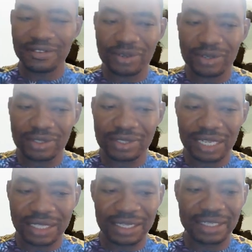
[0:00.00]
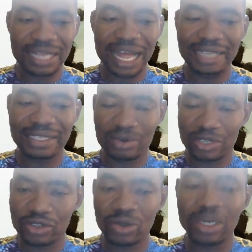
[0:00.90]
sentence asks a question
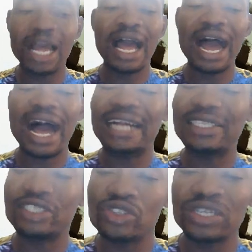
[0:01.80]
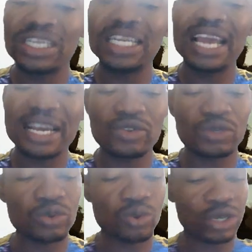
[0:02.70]
and usually ends with what?
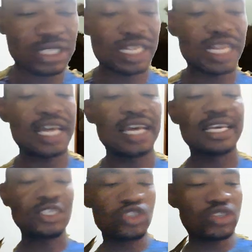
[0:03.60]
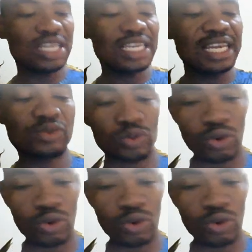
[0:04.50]
It usually ends with what?